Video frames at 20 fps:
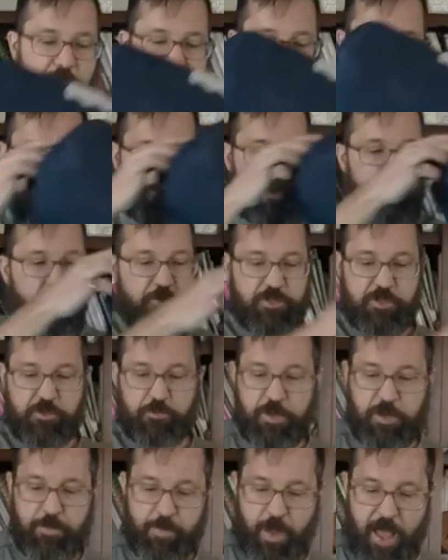which is almost
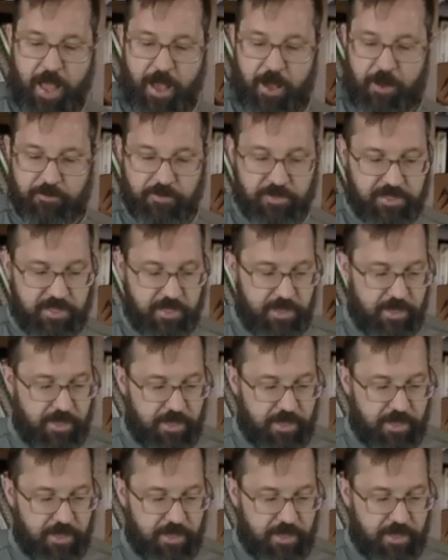3 pounds.